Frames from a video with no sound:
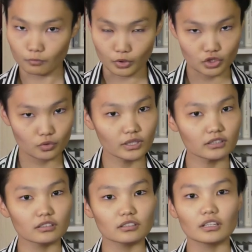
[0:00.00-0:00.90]

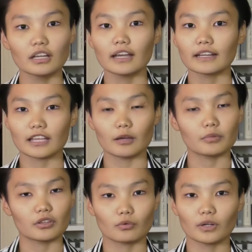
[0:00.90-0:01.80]
restricted, can
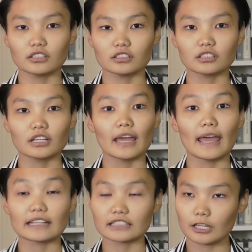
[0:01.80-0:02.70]
be threatened,
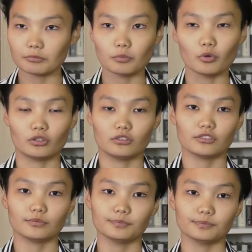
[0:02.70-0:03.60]
and can be murdered.